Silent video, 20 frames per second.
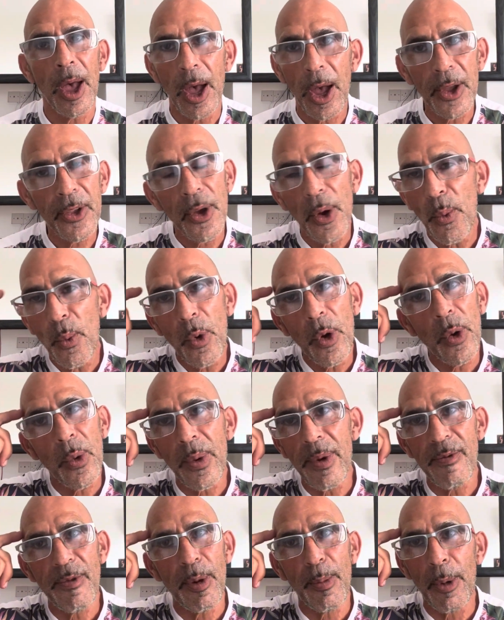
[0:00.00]
I don't
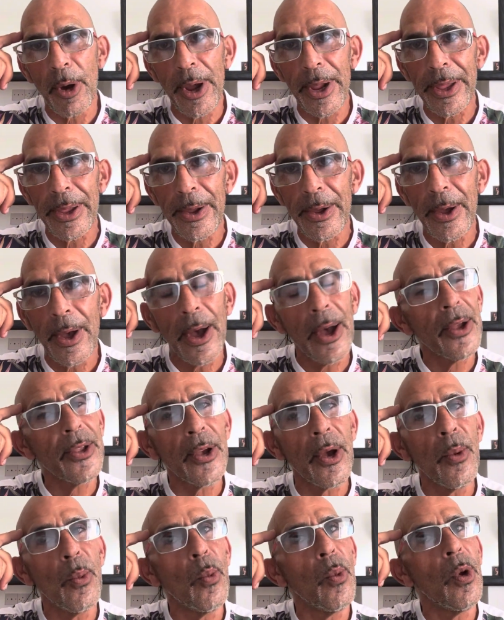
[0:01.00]
work with the mind. I
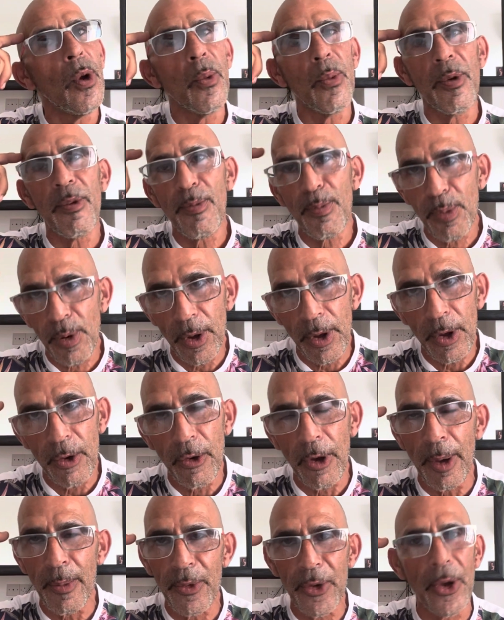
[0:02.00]
don't work with
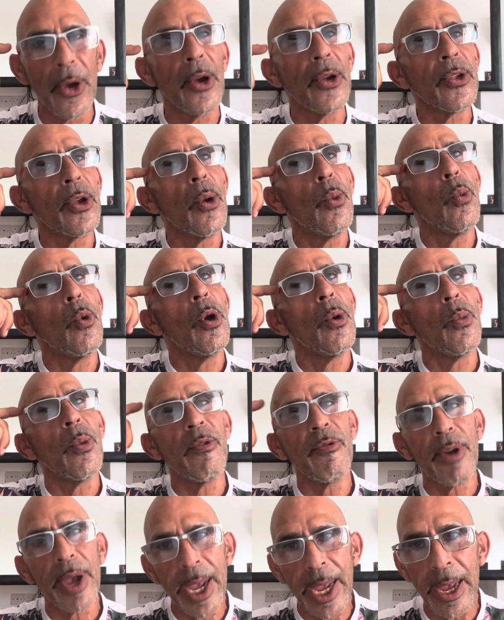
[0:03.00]
programs. I don't work
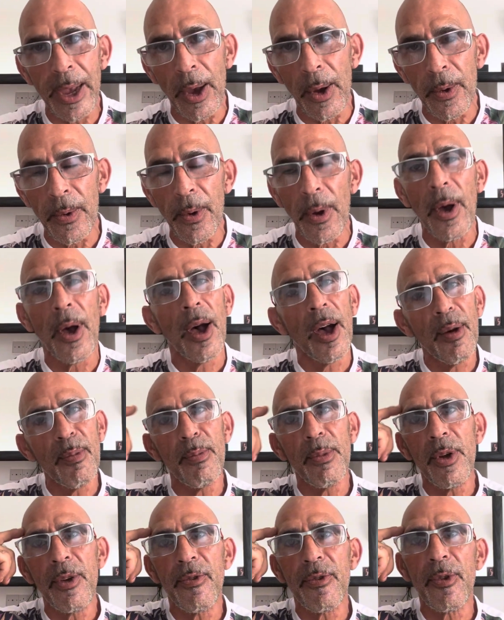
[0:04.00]
with ego. I've
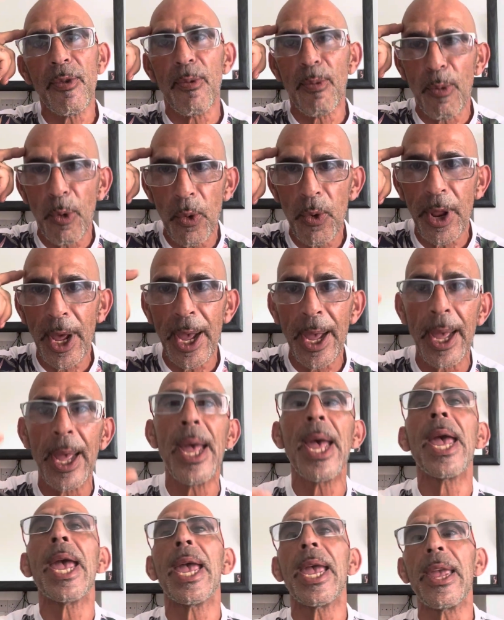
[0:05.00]
moved from all that
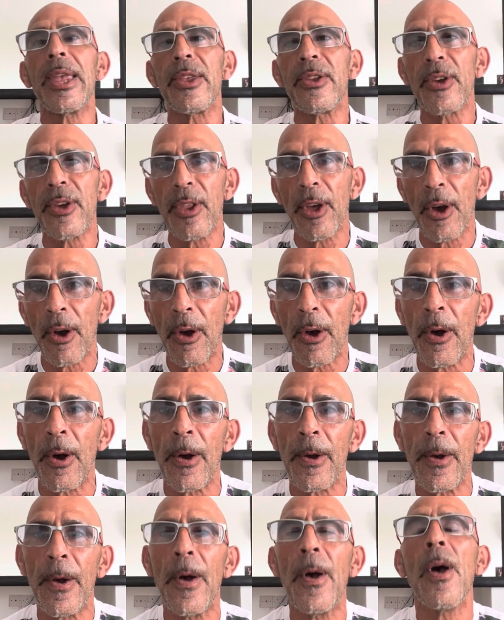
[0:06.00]
into the
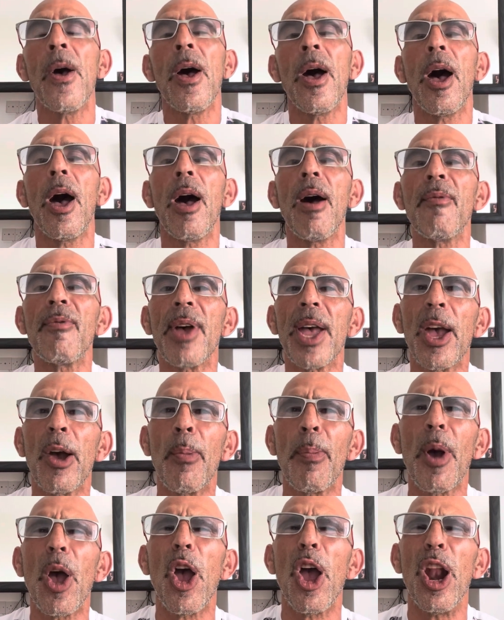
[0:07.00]
heart. I've
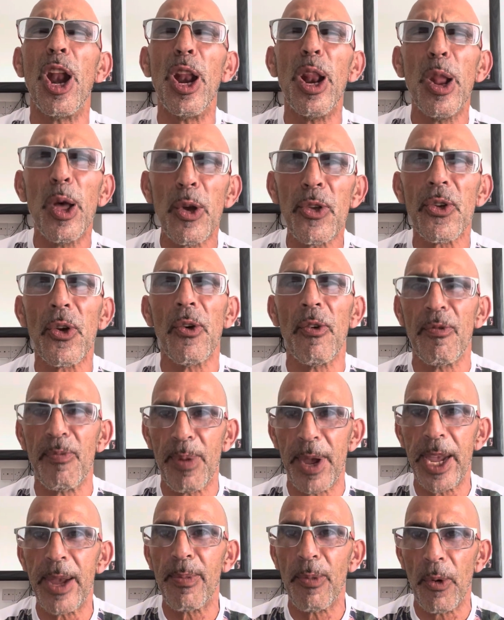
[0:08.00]
helped a lot of
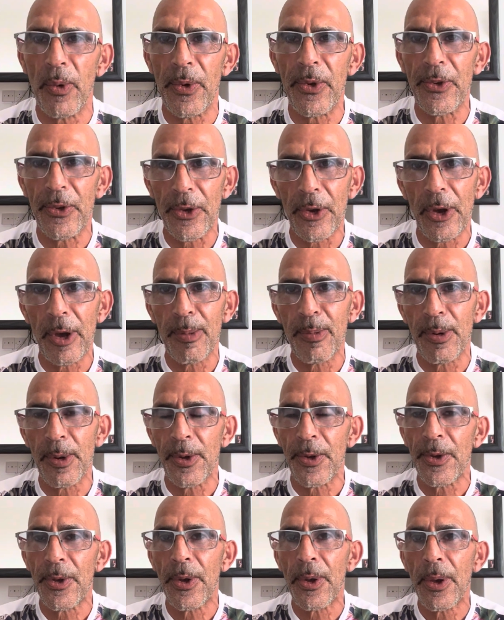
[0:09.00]
people in
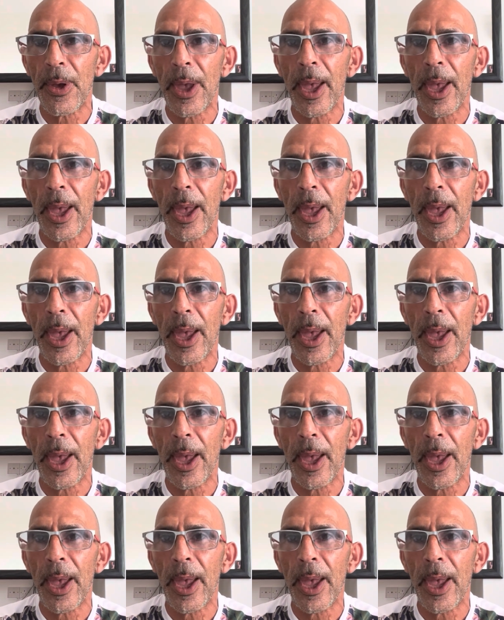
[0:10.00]
Cyprus.